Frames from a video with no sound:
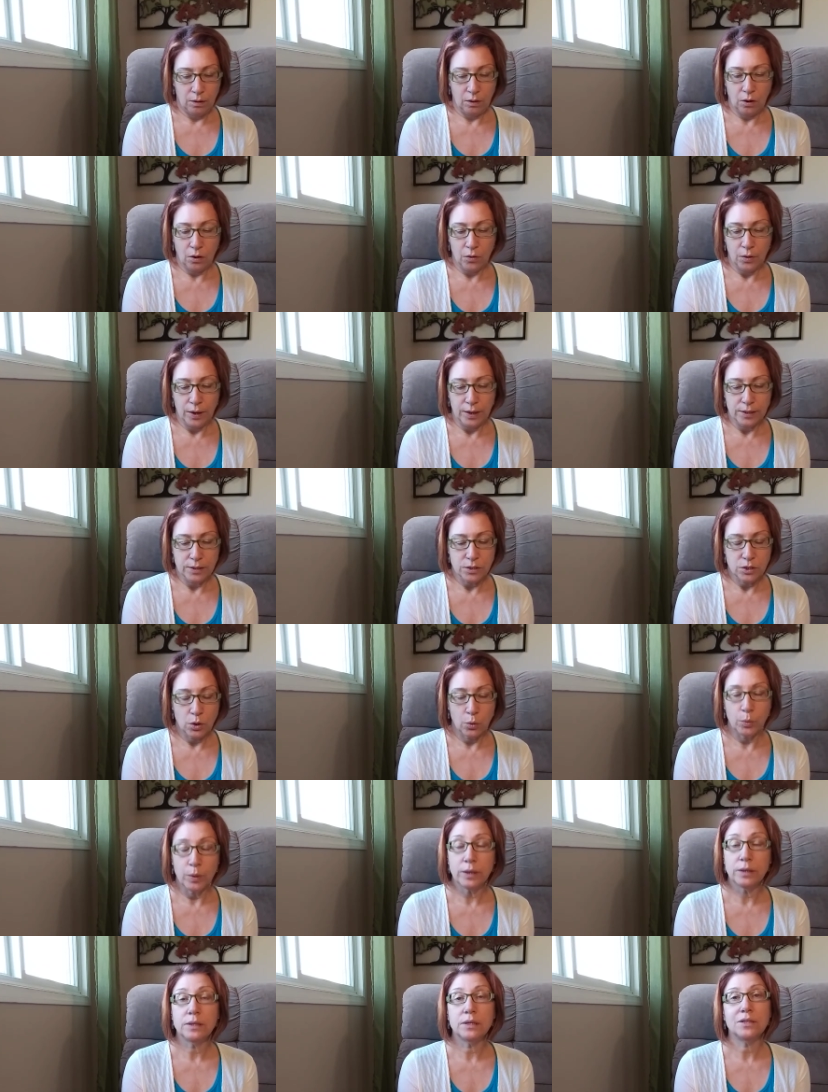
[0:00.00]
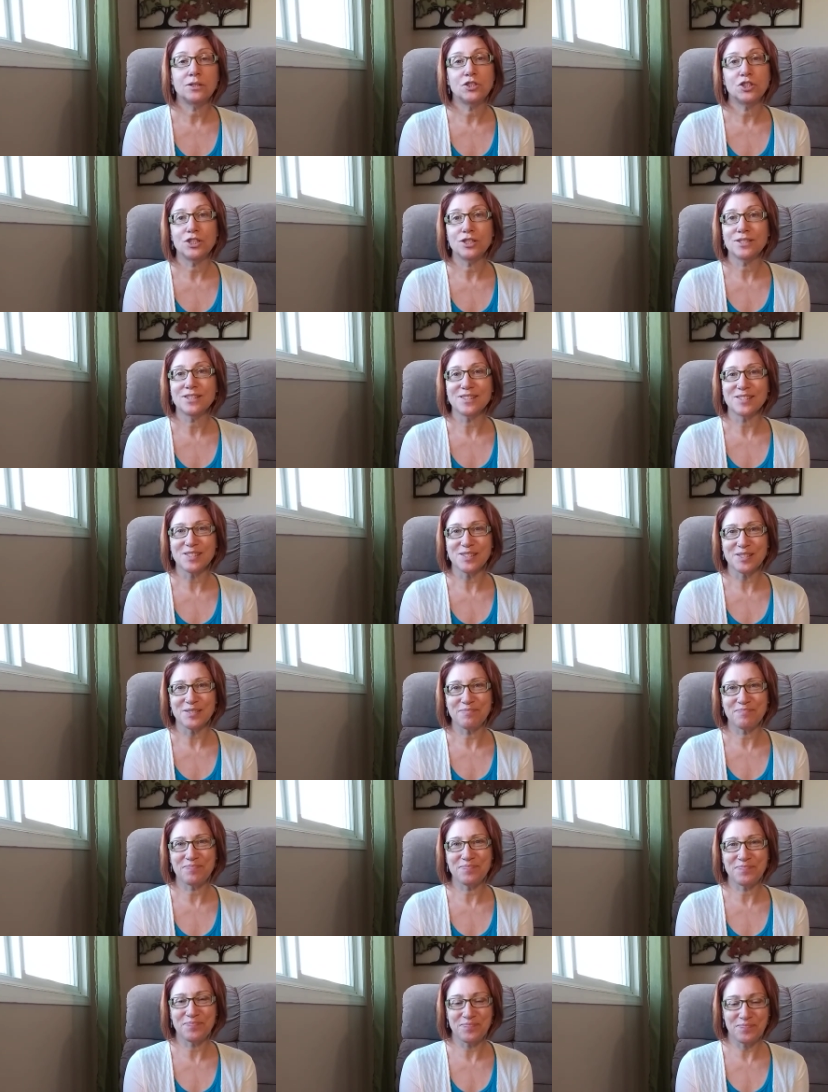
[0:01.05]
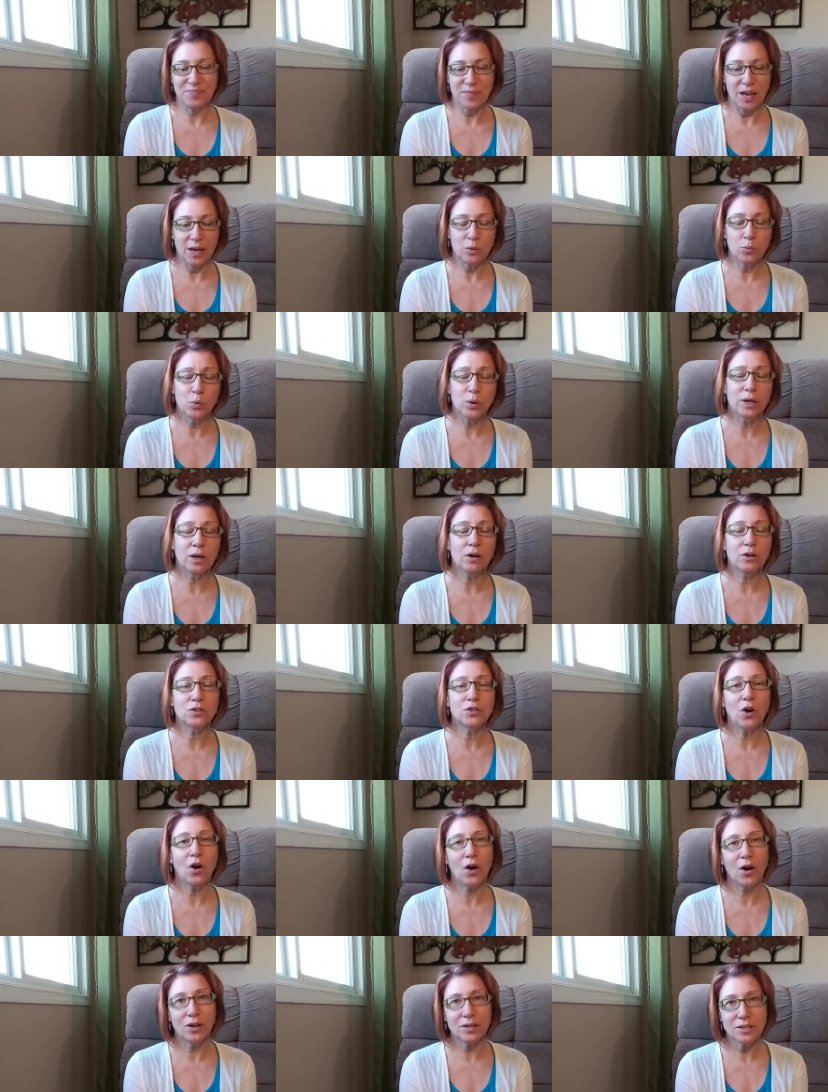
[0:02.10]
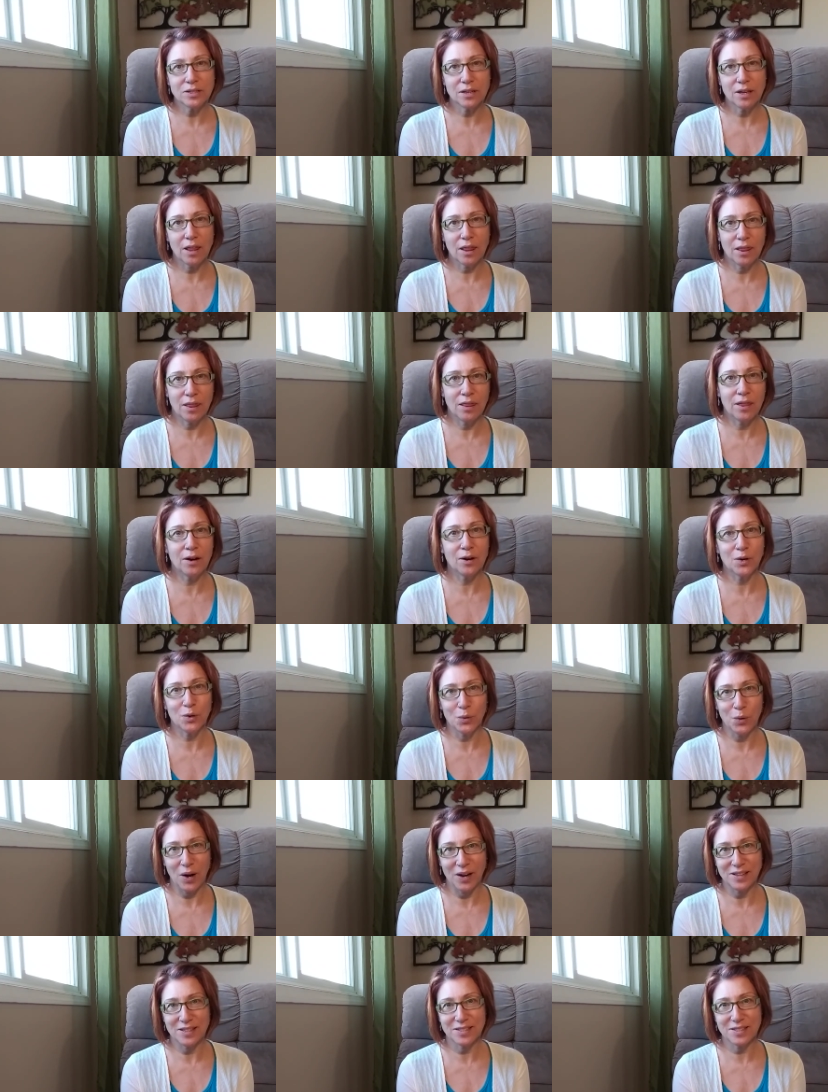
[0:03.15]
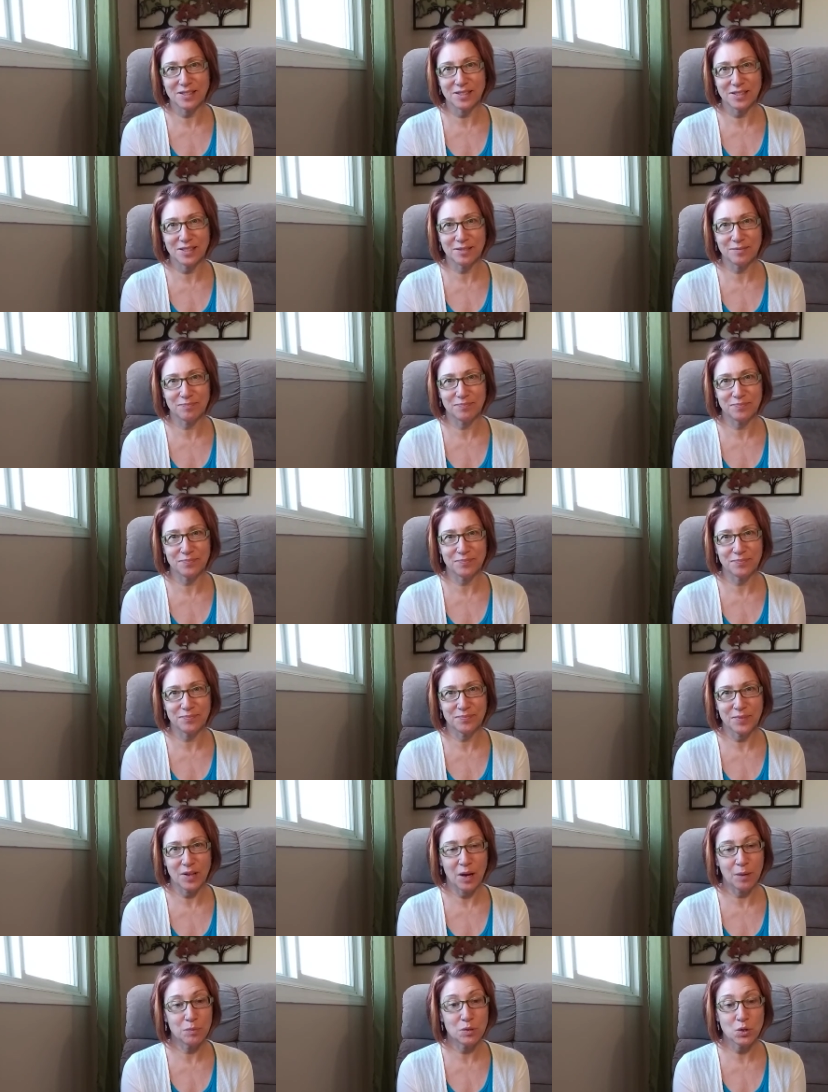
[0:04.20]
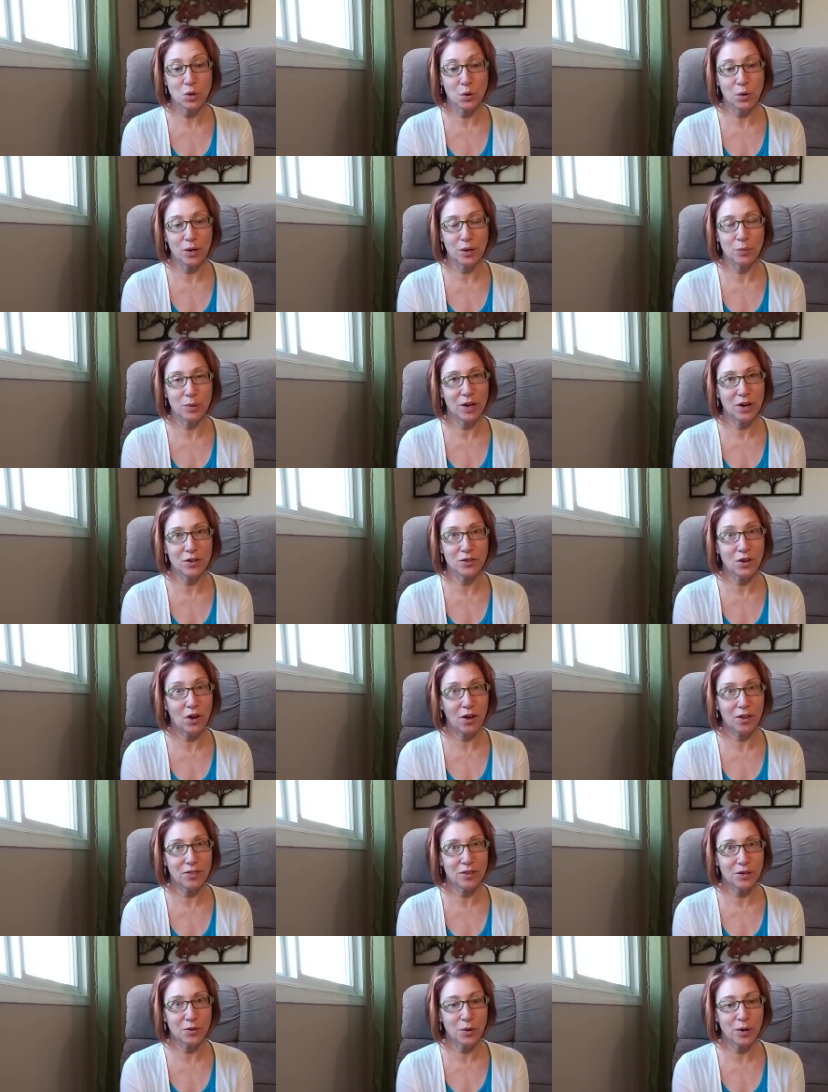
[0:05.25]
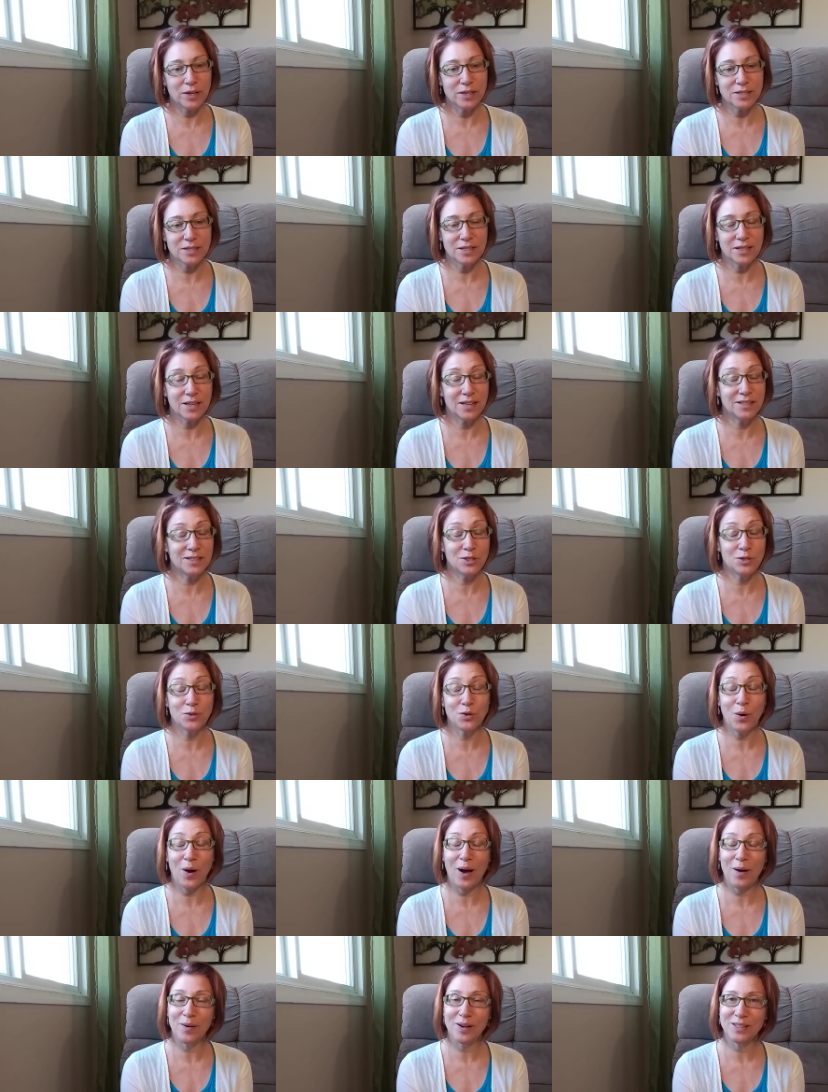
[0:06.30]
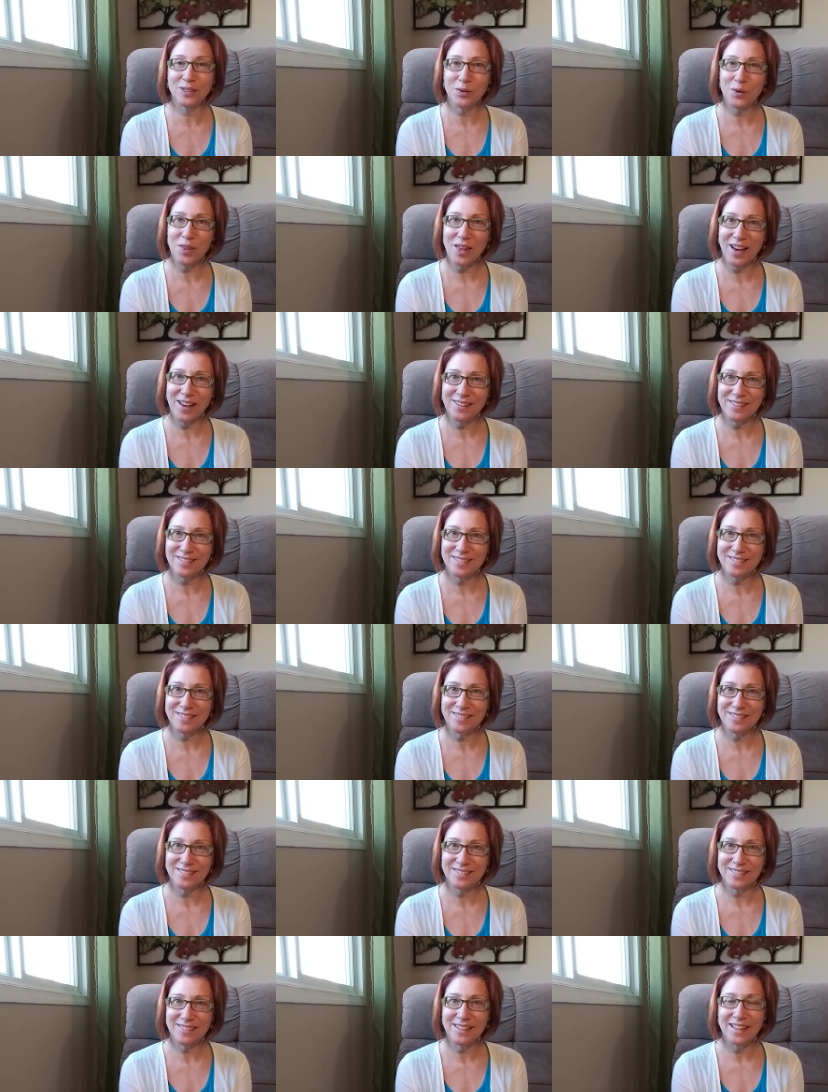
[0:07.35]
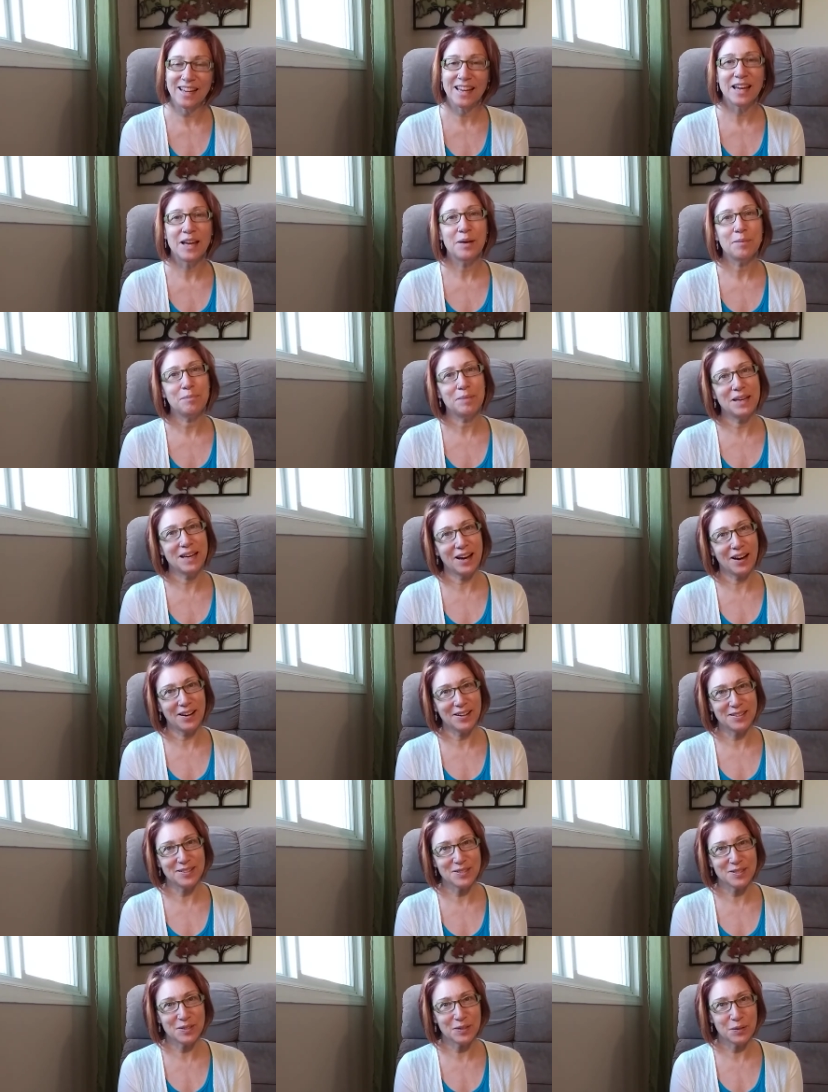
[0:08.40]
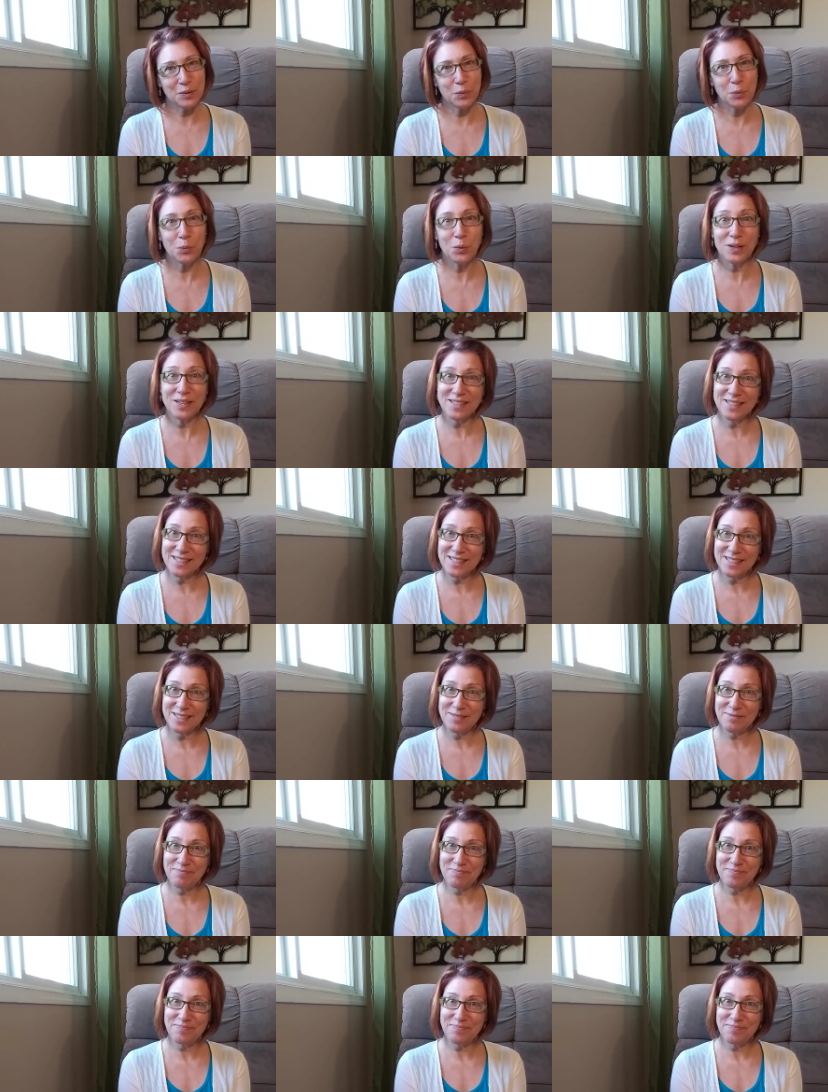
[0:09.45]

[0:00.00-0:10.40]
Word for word: All right, so we need Jesus. And we are not the Christ. I'm sorry, we are not the Christ. Do you know how I know that? Because we sin.